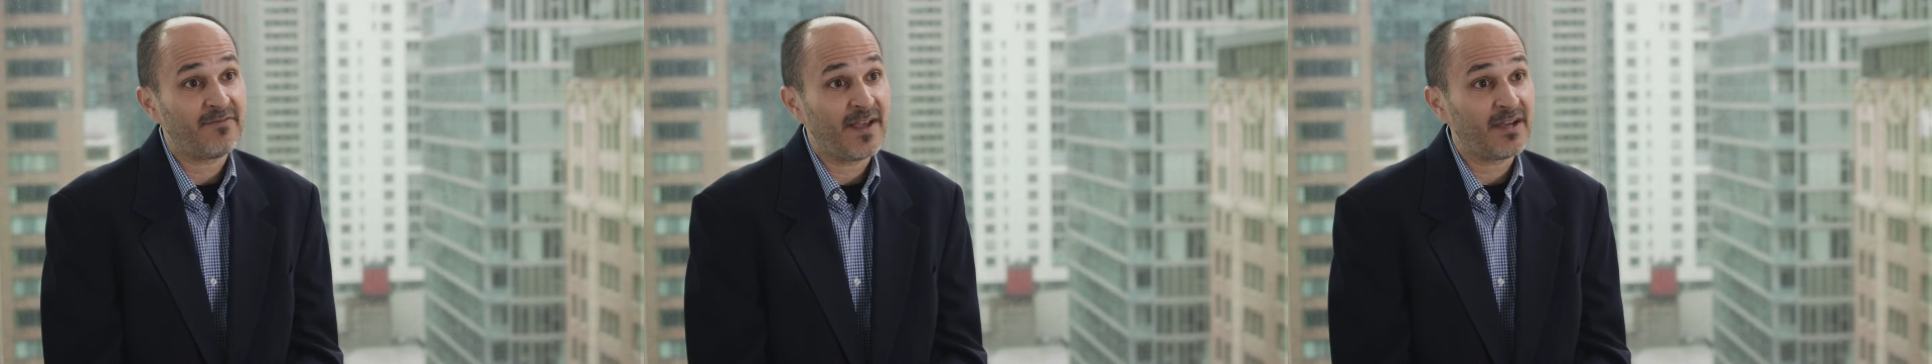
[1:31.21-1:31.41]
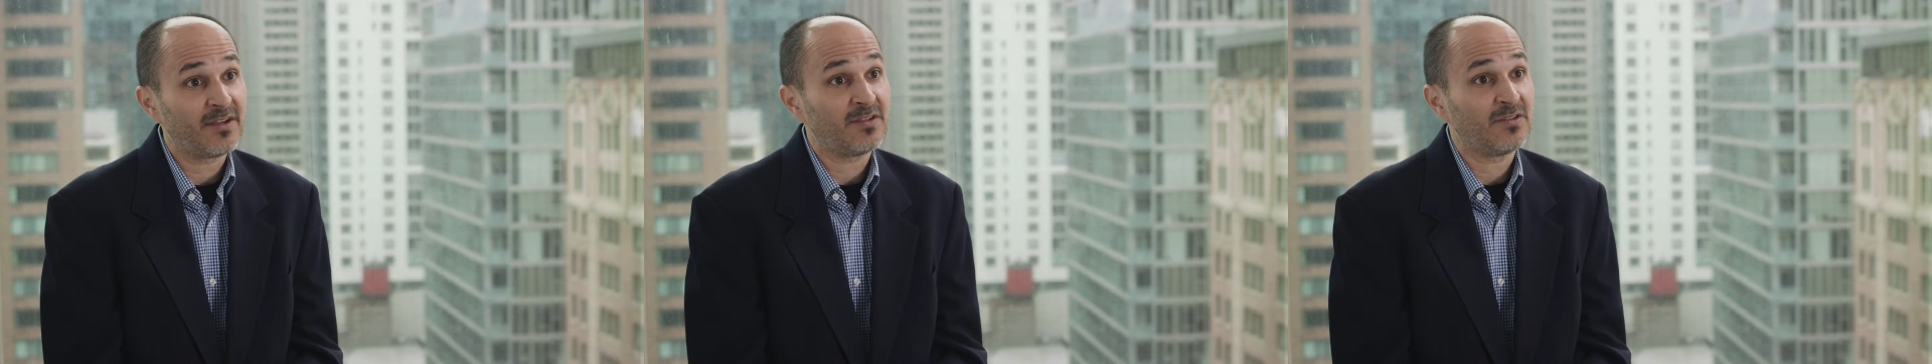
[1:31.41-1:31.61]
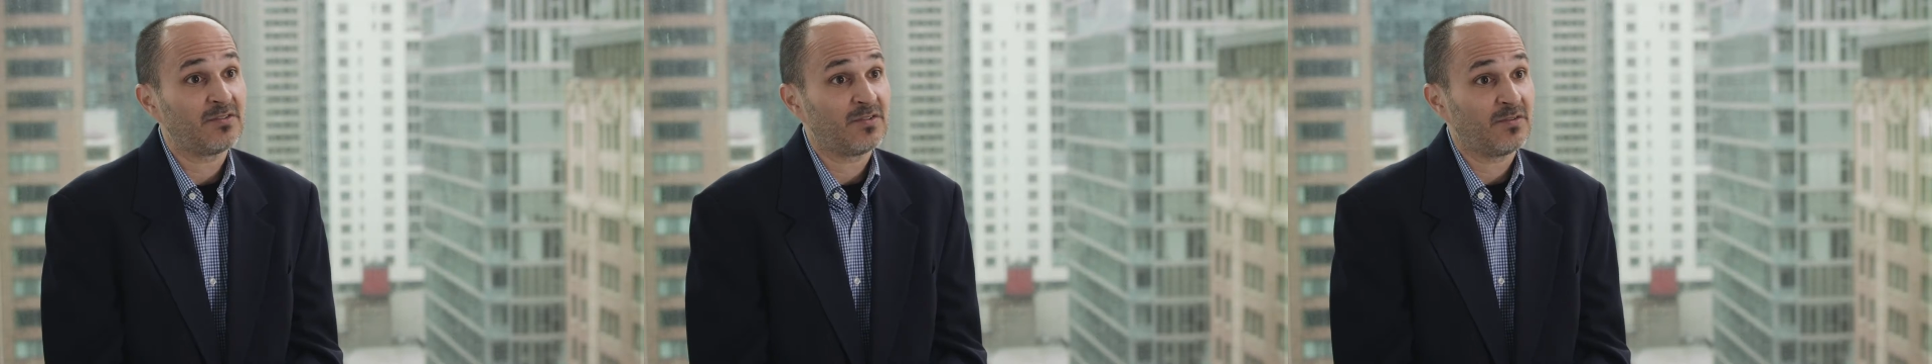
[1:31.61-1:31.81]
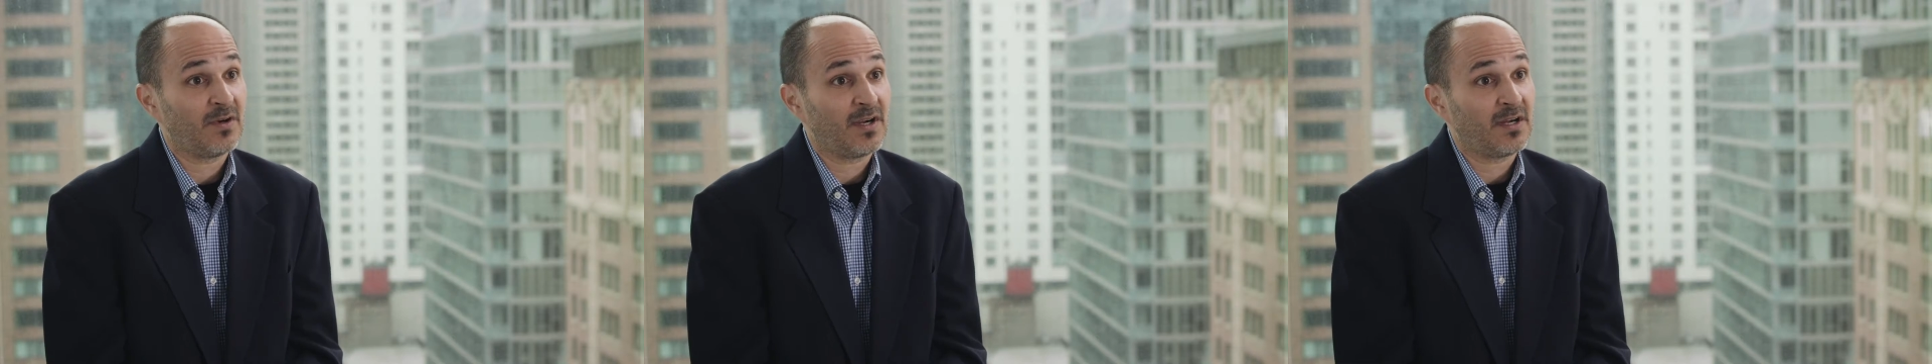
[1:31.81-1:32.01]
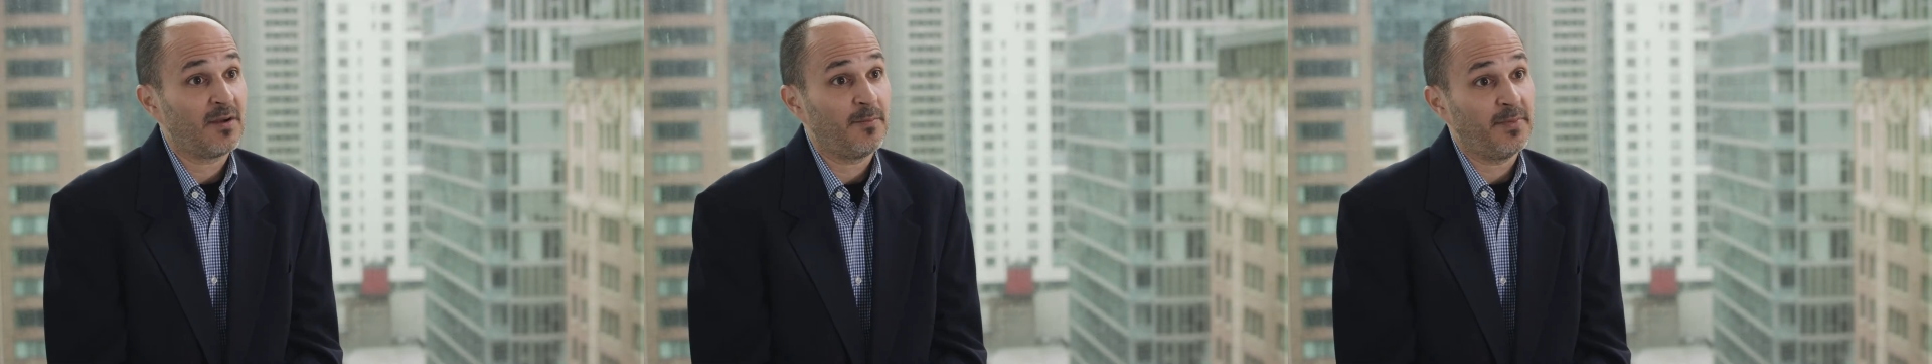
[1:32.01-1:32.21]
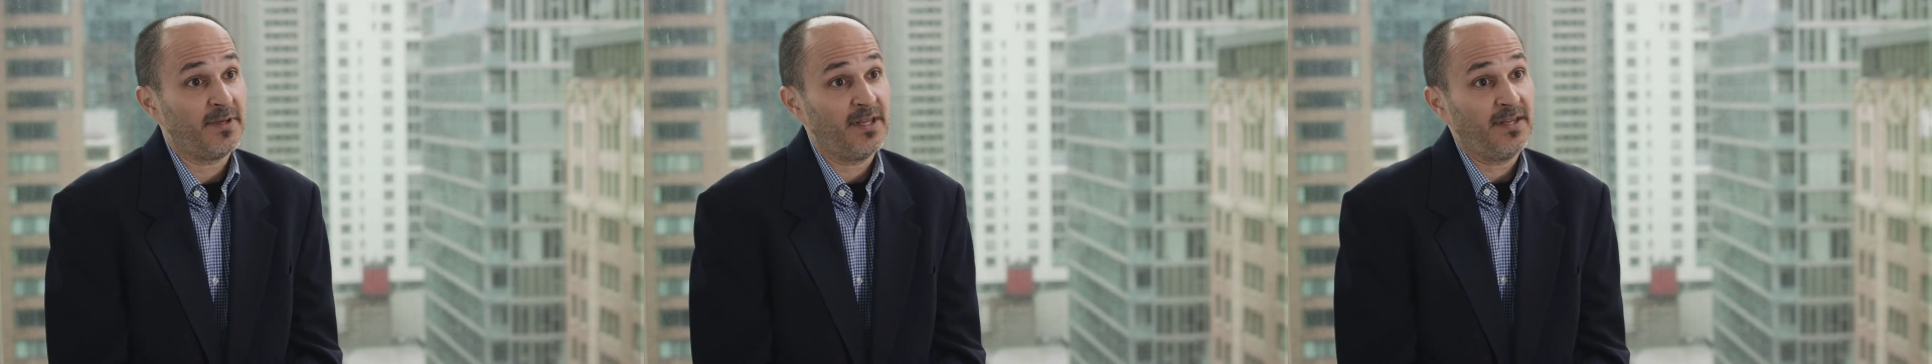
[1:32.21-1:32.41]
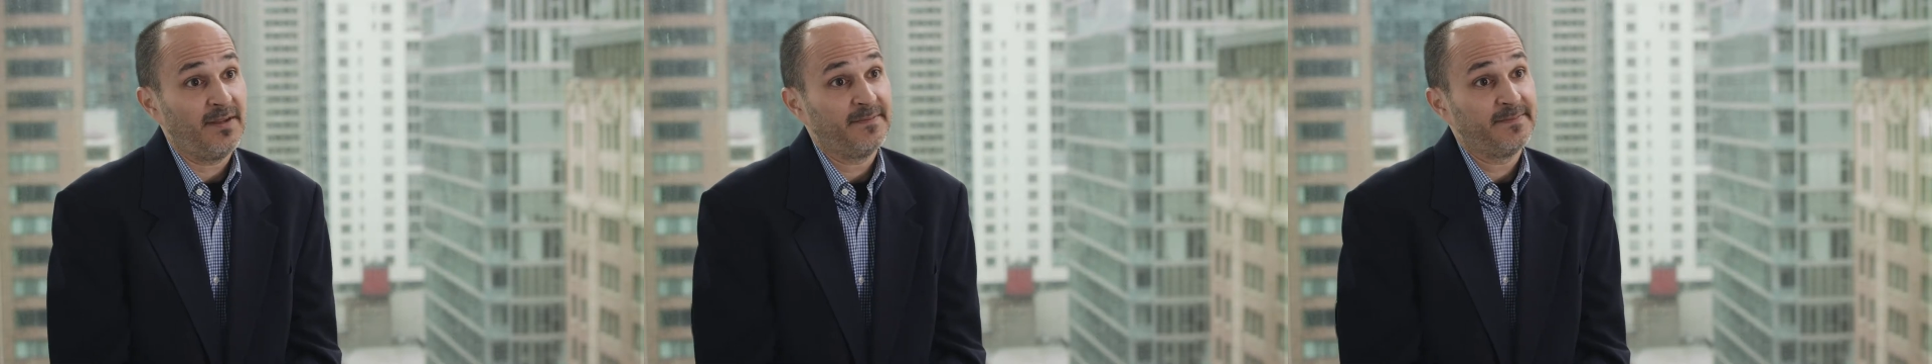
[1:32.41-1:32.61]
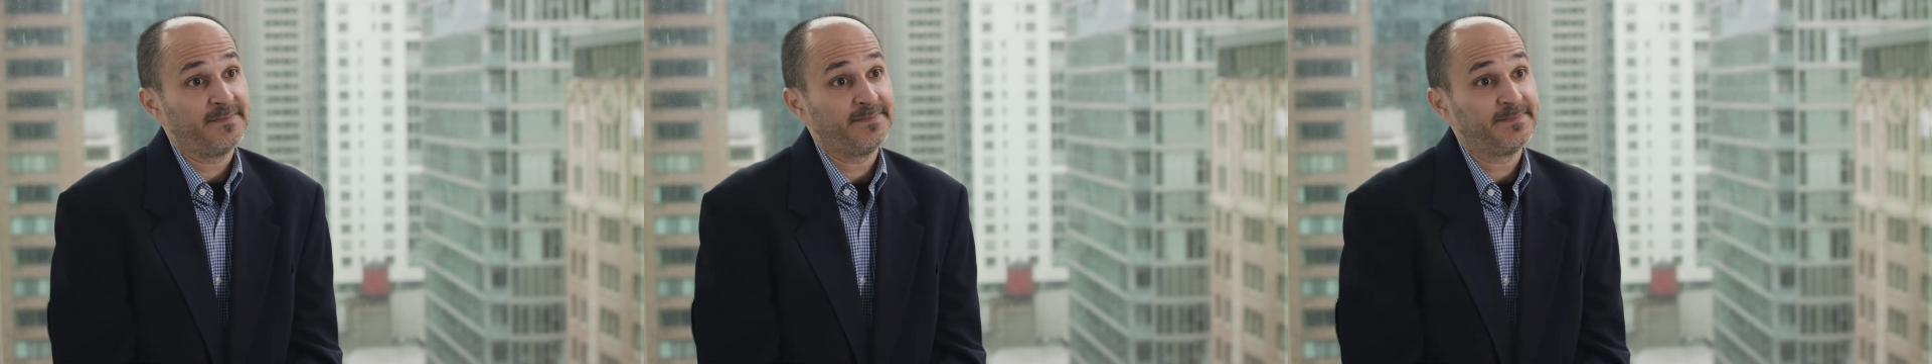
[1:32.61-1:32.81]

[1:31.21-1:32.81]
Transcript: value to our company.